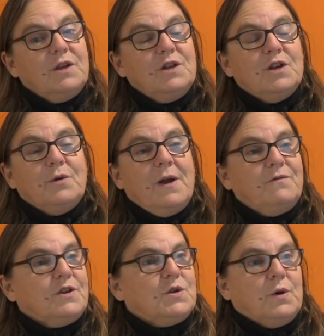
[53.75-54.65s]
You look
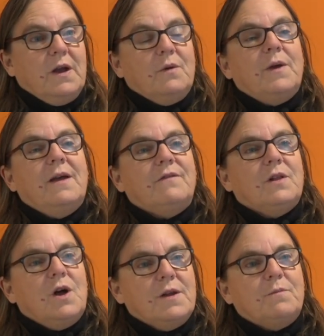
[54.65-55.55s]
around Victoria, we have a
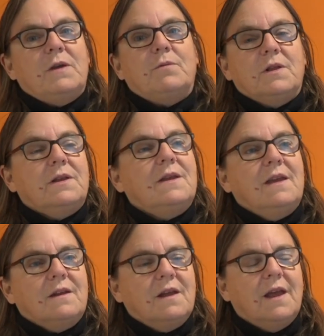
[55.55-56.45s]
lot of people in
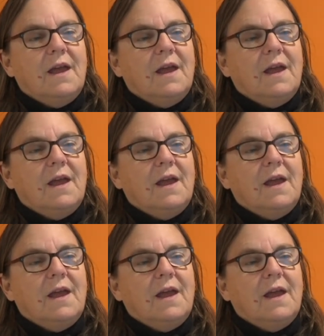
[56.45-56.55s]
need,